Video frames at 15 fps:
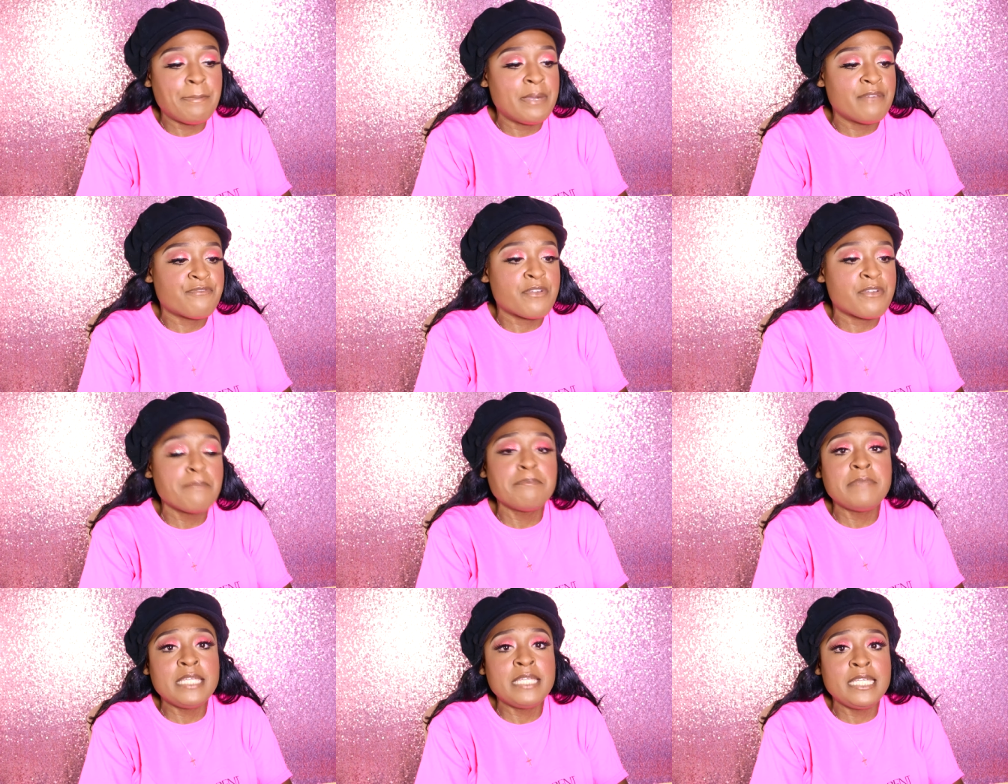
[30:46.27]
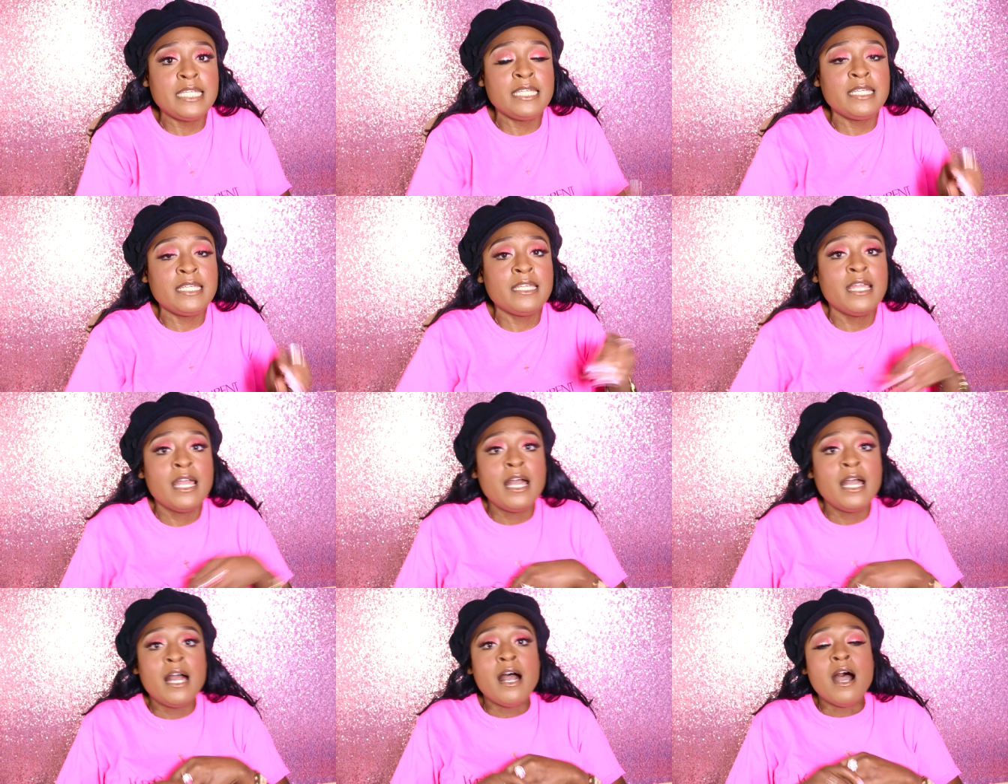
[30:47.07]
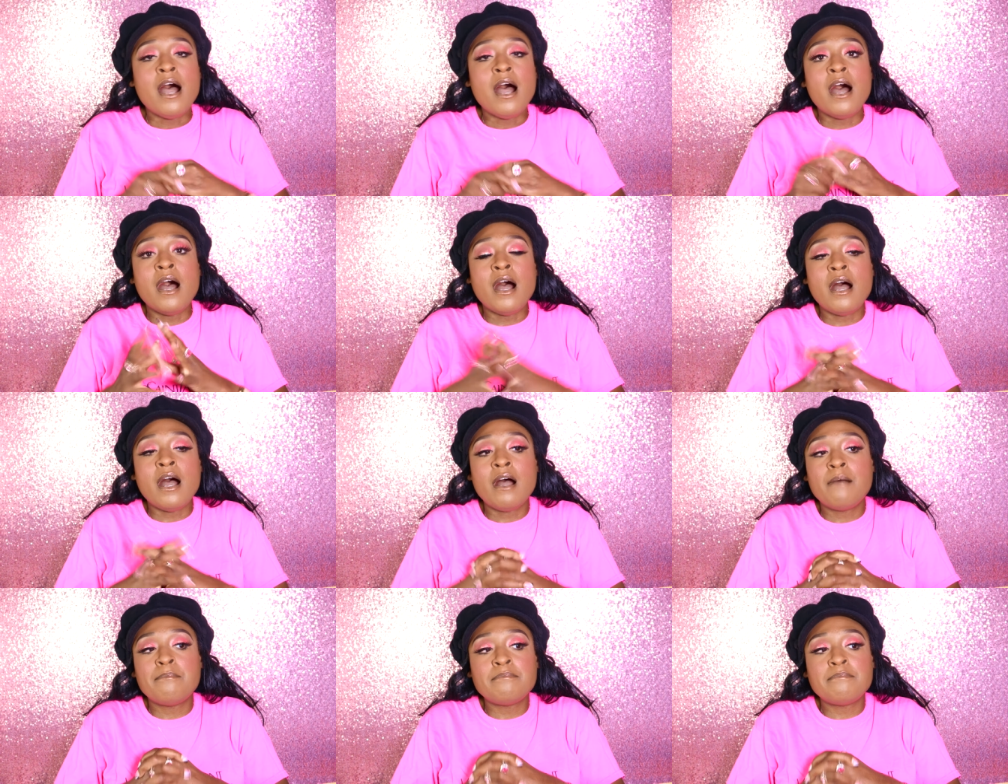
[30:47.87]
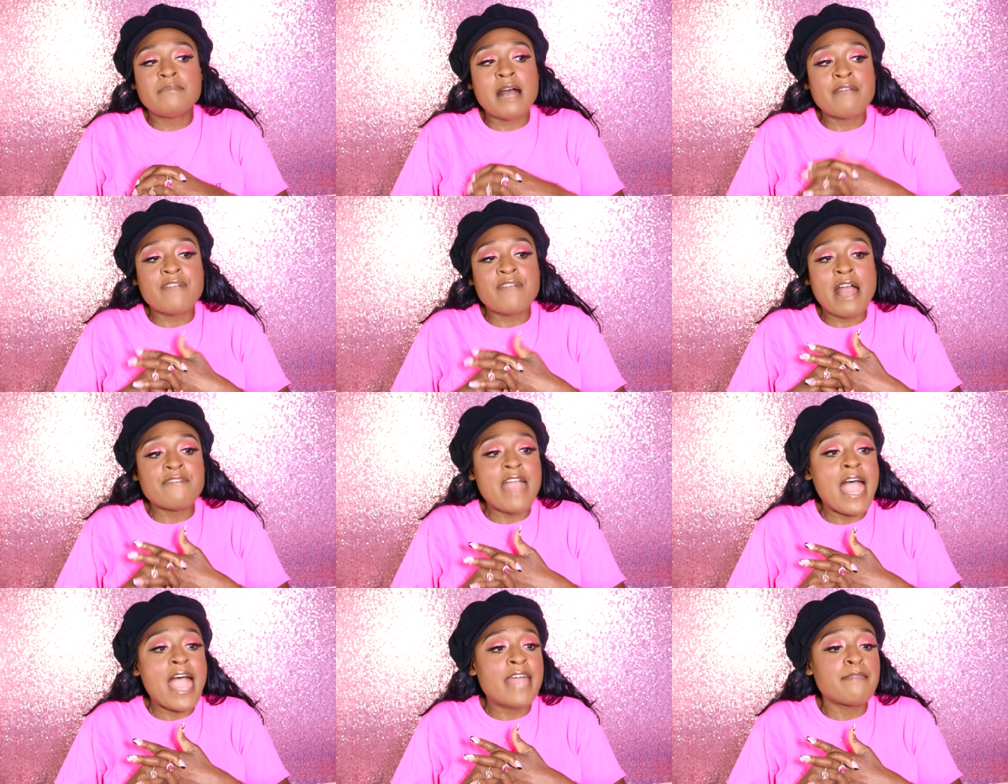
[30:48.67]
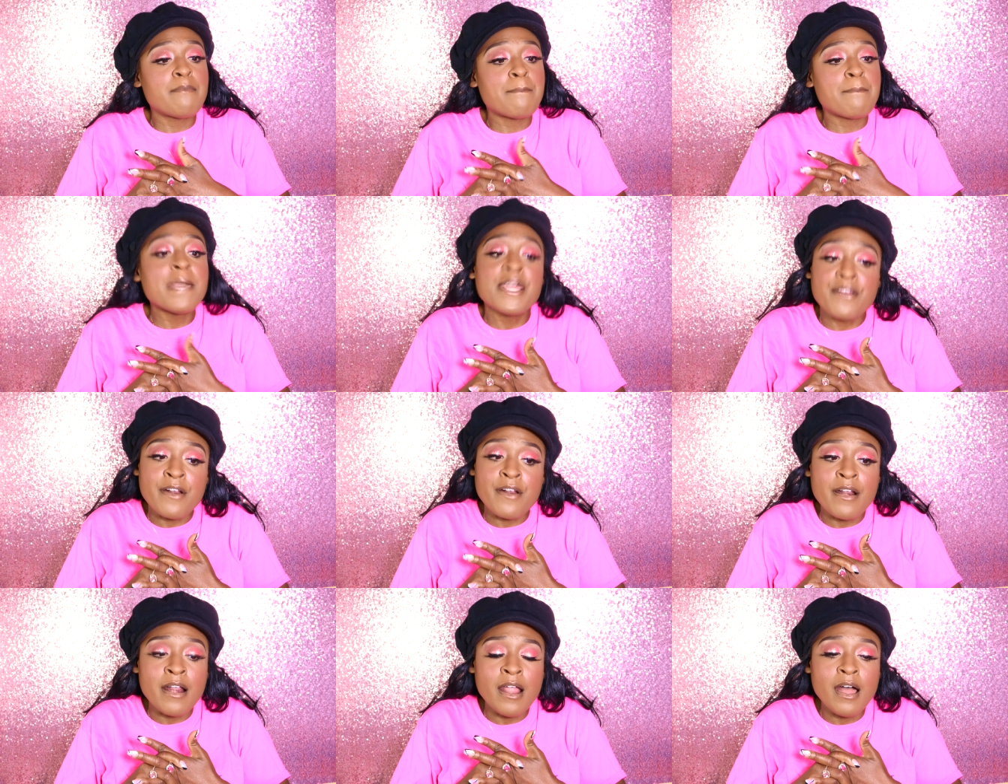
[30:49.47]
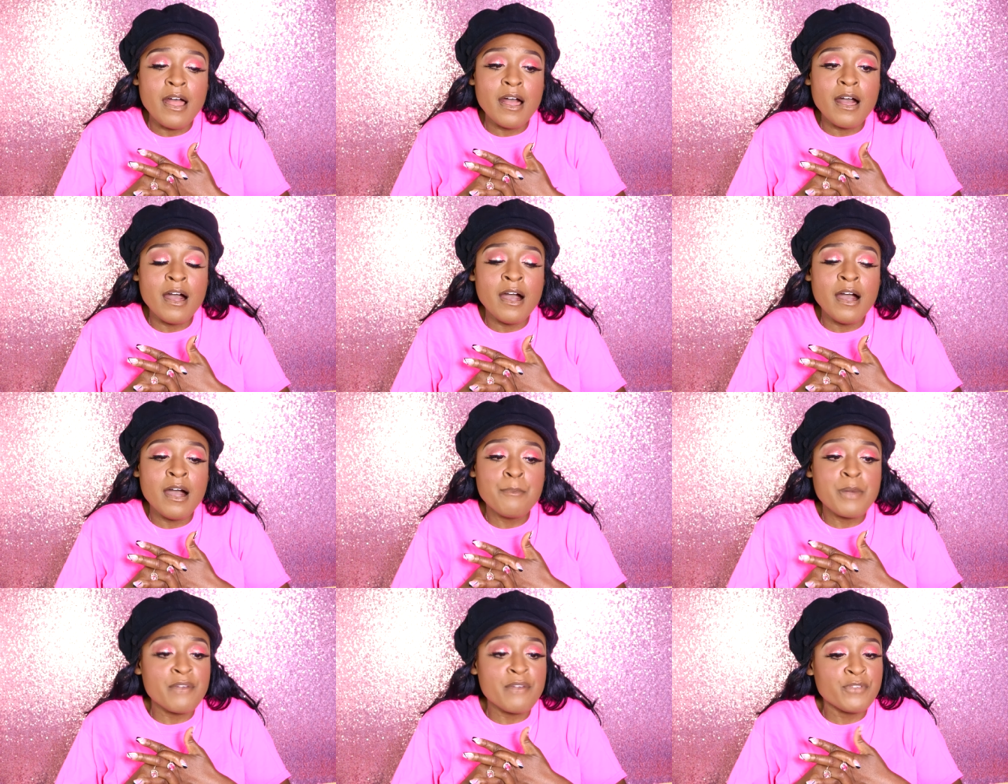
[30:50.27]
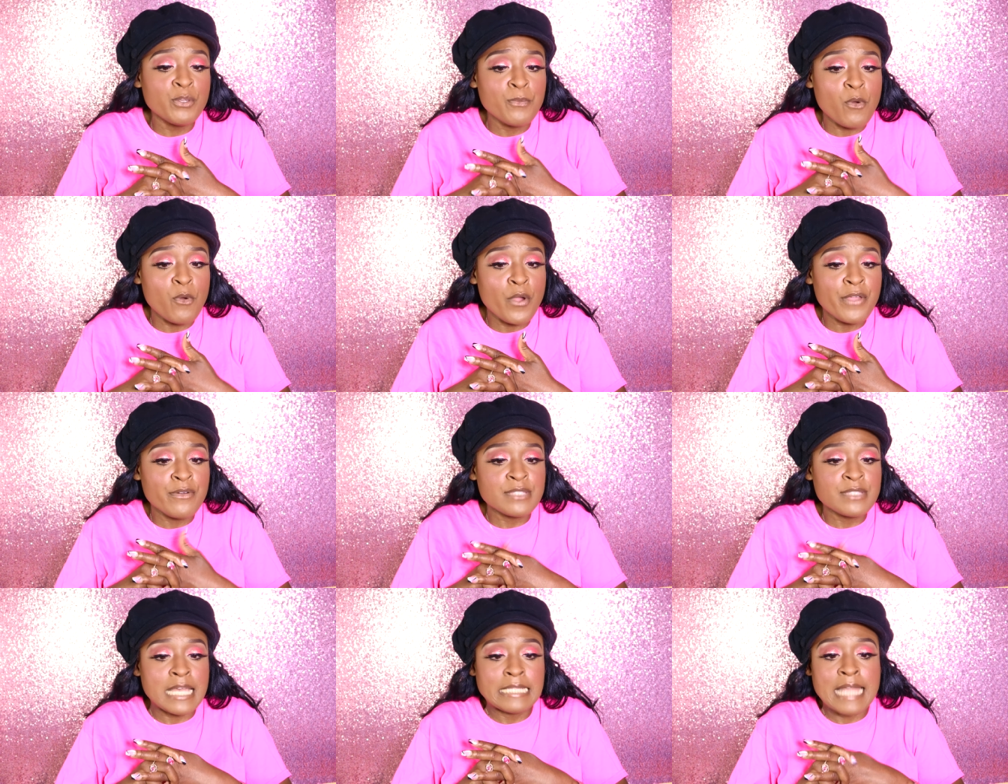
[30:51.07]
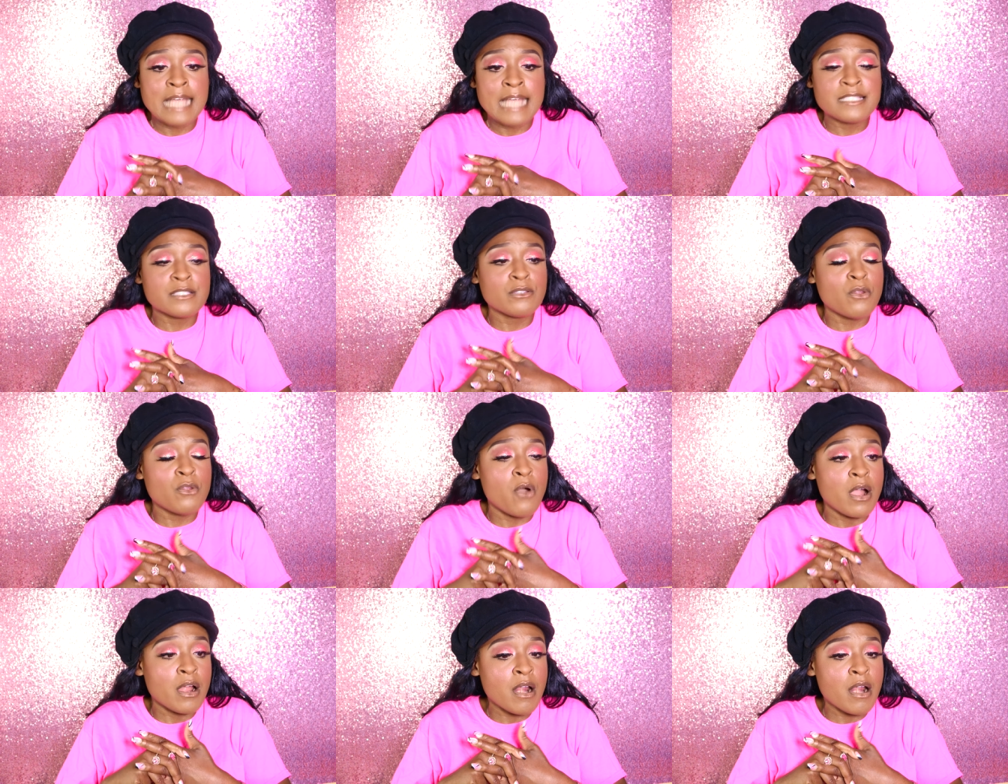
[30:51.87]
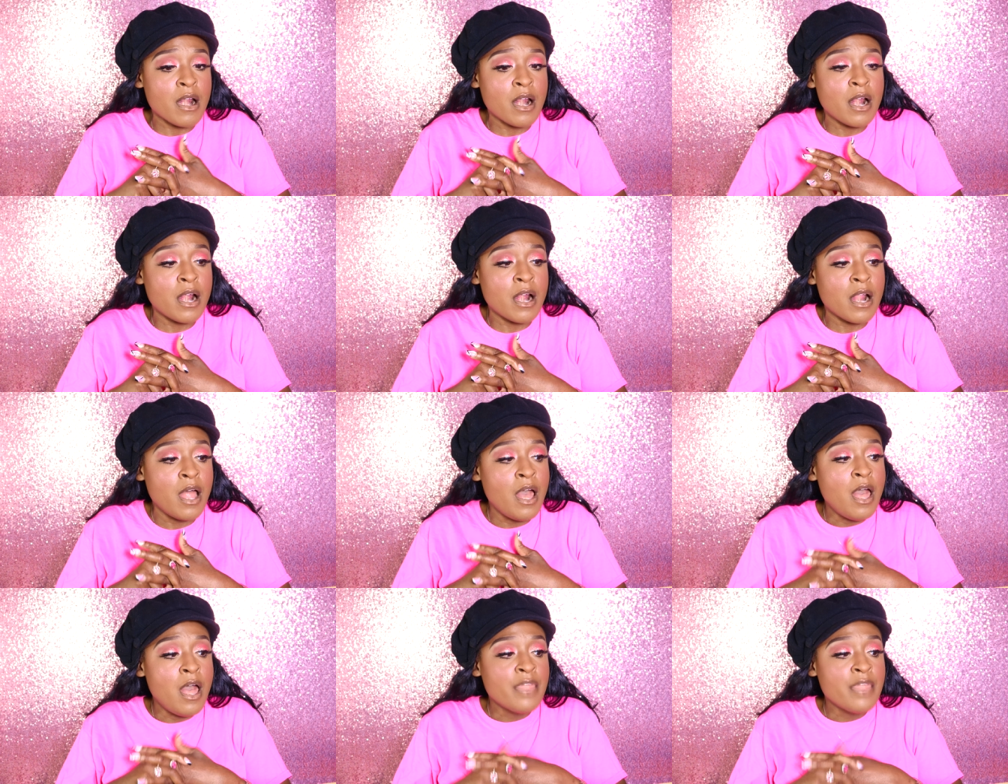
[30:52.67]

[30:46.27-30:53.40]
But for me, um, I've I've had better uh perfume oils that last longer.